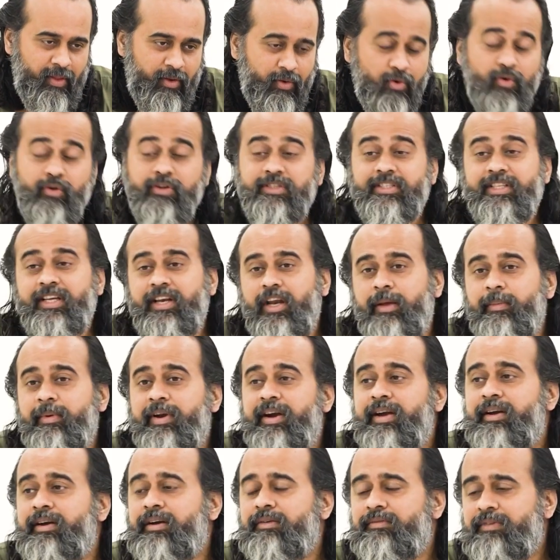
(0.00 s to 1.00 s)
Who is the
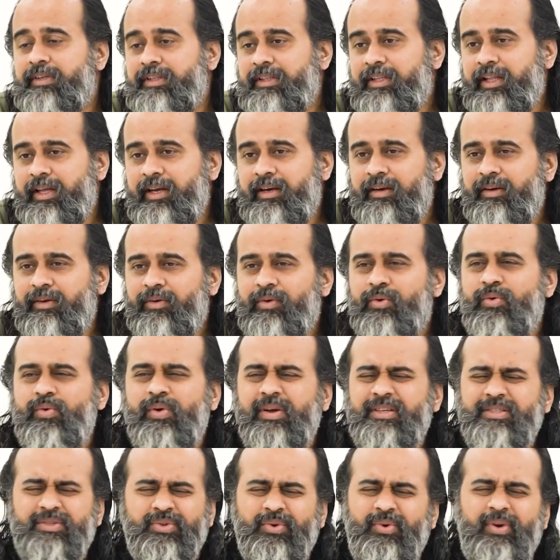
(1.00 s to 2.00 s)
liberated one then? Who
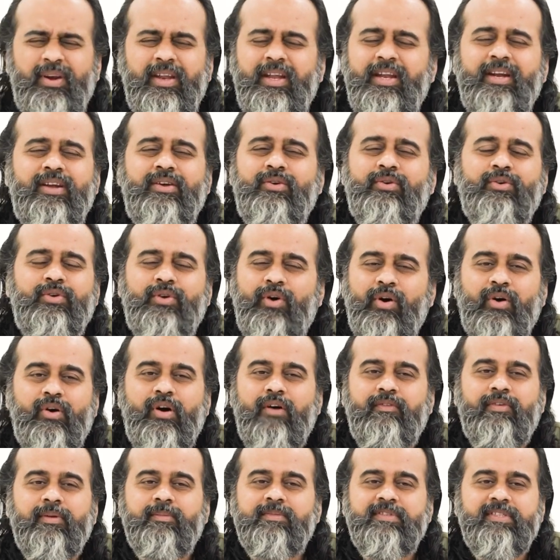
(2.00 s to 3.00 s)
has no need to talk
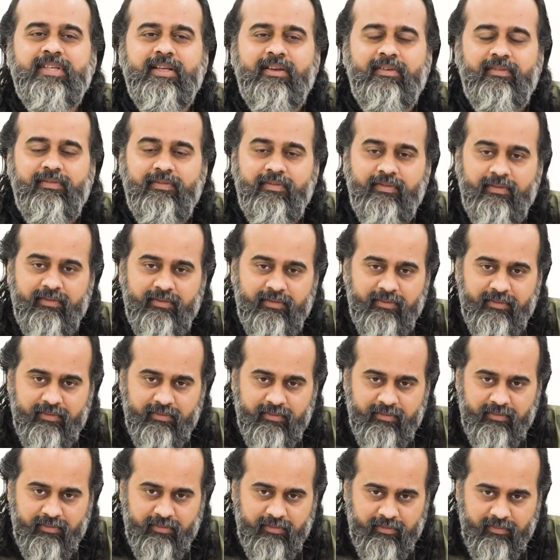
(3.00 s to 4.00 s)
of himself?
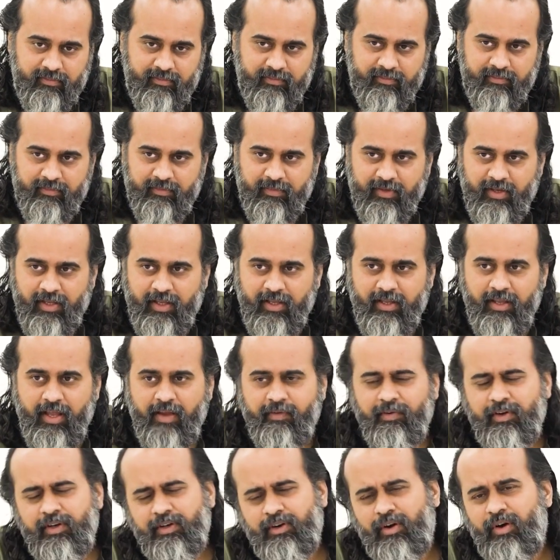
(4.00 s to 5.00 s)

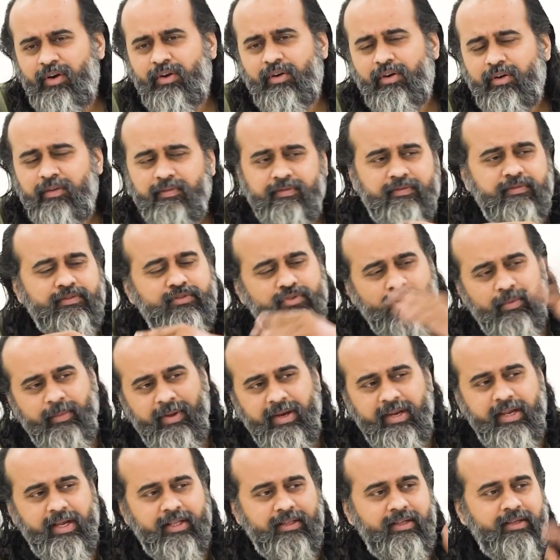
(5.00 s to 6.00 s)
He will talk of so
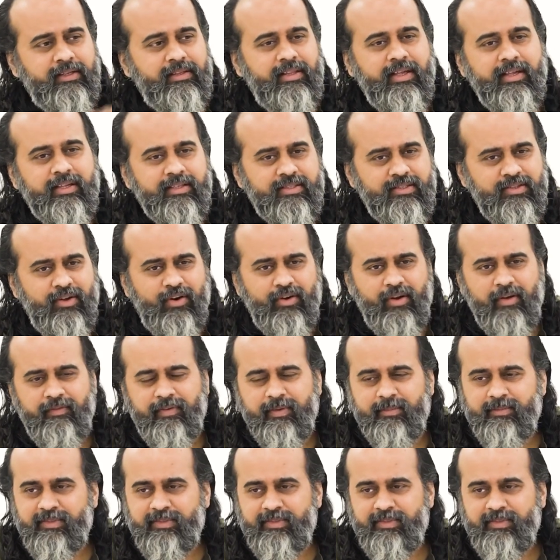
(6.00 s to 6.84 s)
many other things, not of